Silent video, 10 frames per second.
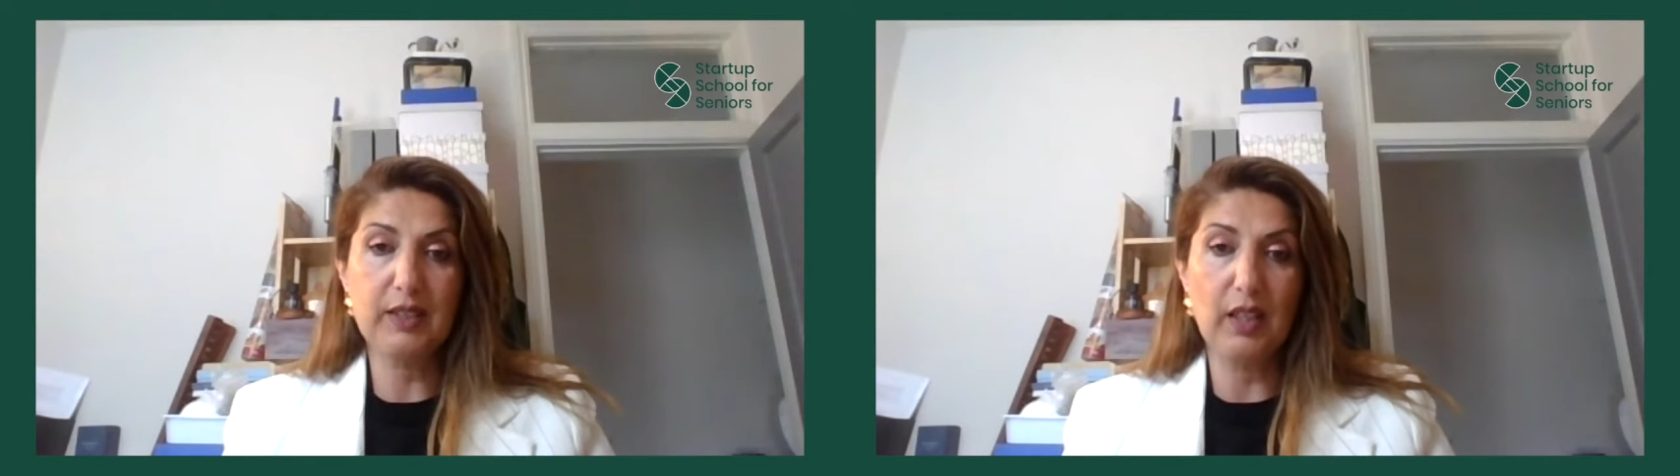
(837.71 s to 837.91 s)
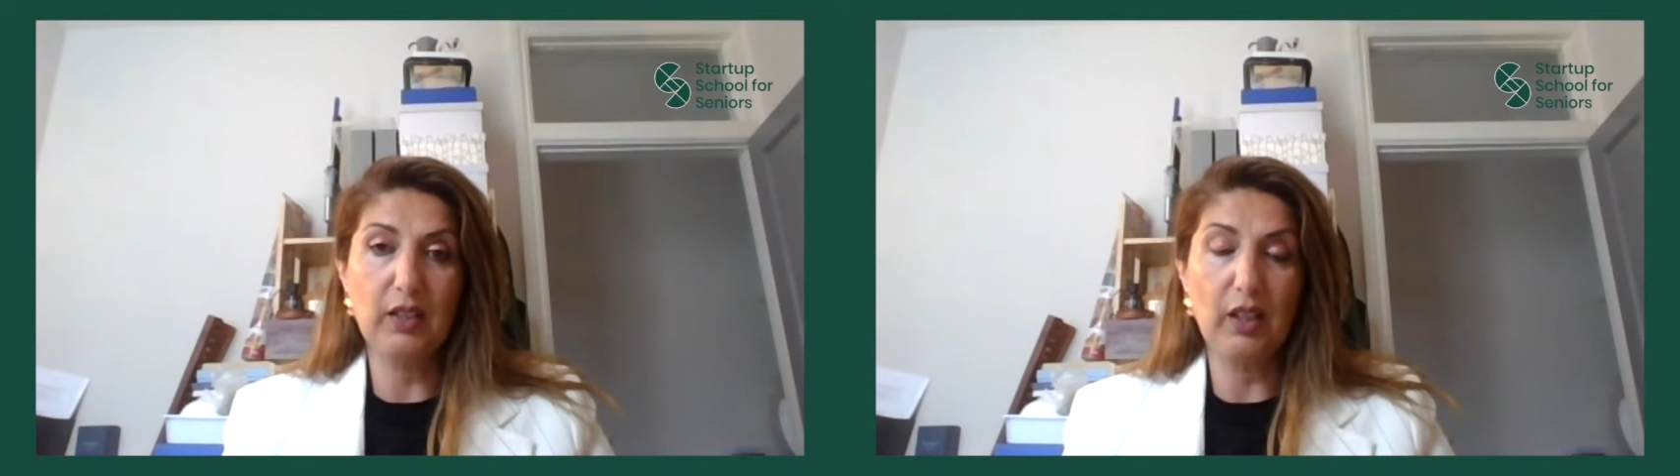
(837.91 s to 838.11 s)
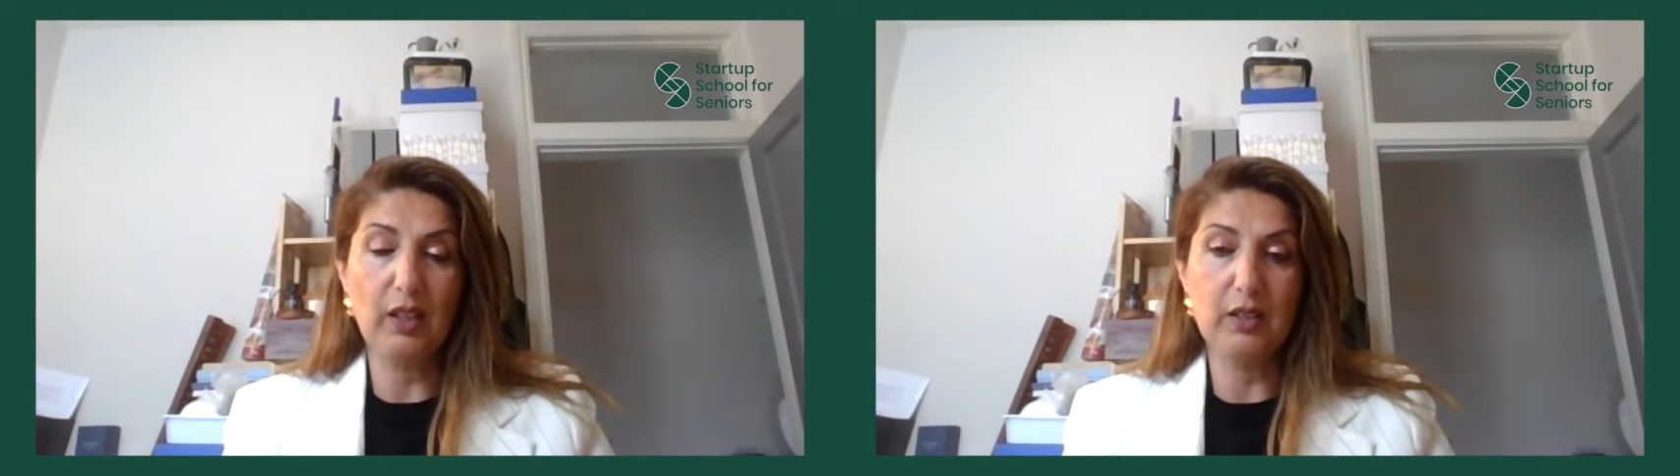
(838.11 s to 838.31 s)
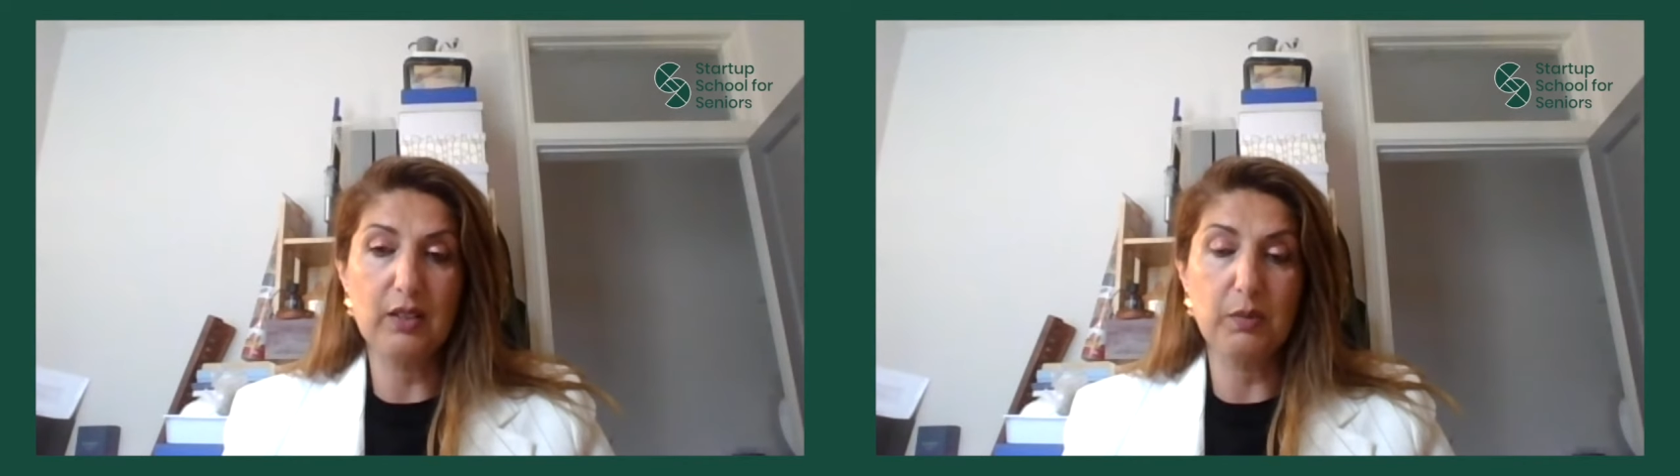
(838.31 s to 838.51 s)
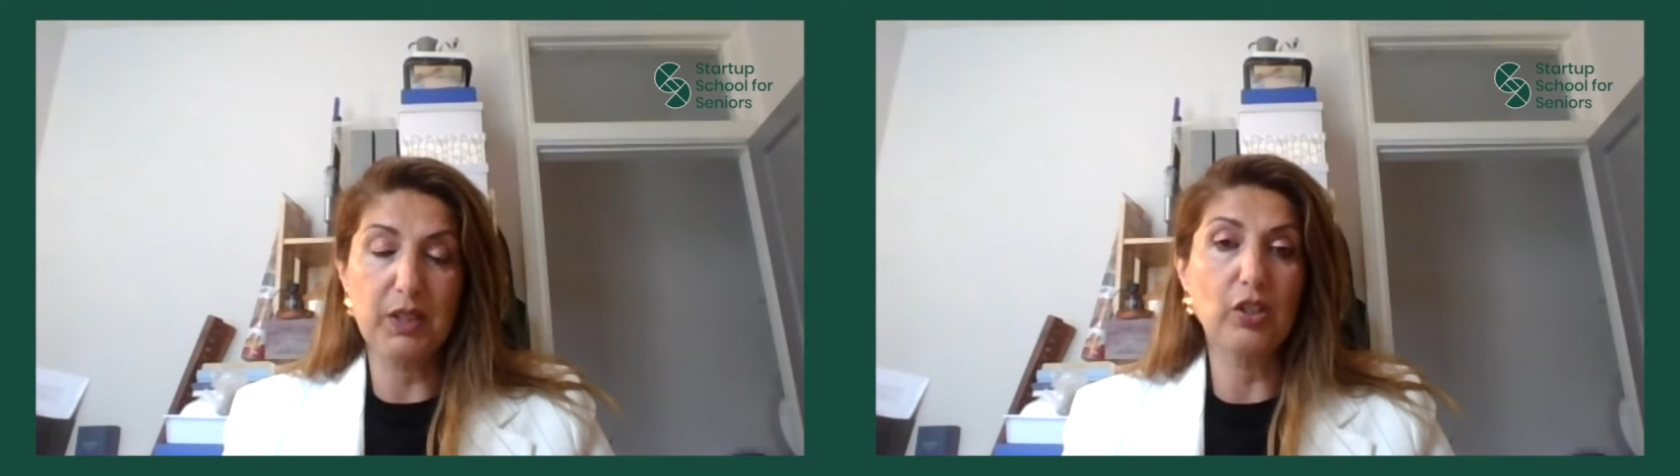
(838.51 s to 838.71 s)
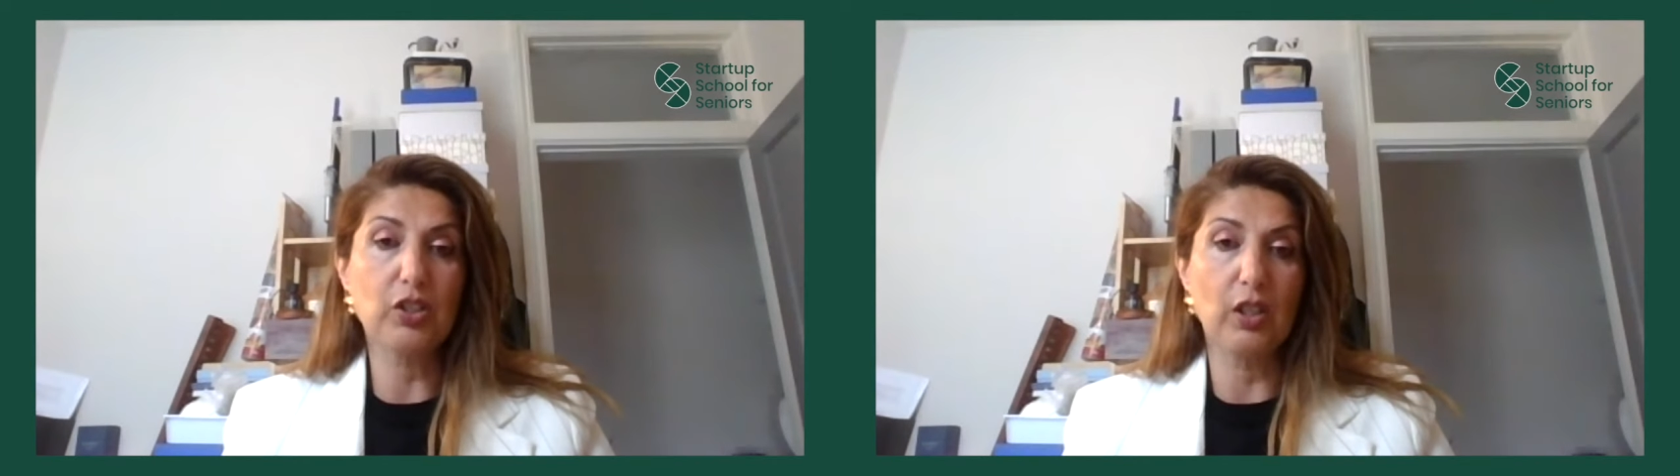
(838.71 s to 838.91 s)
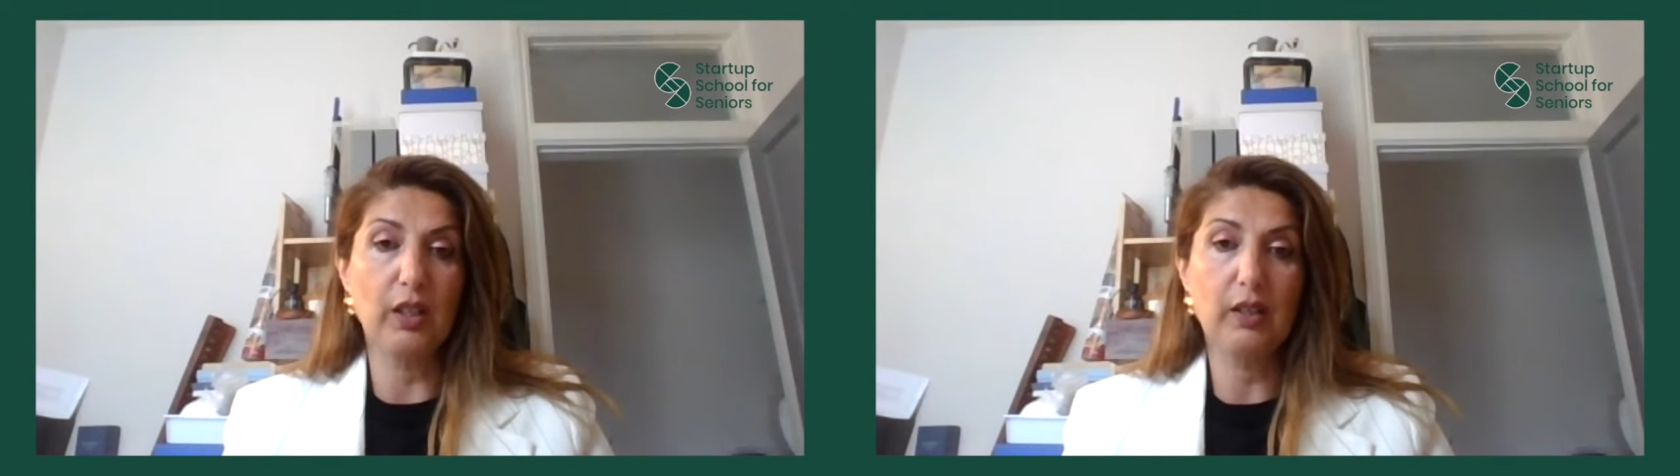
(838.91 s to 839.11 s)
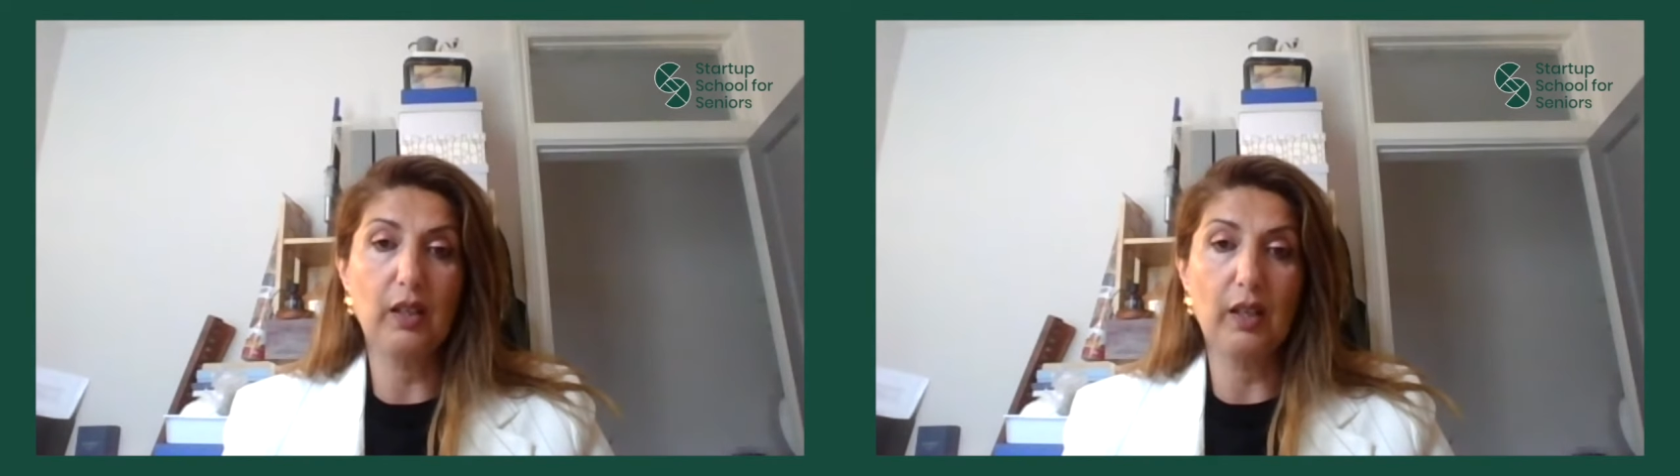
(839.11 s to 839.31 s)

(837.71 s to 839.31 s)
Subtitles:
10 years substantially,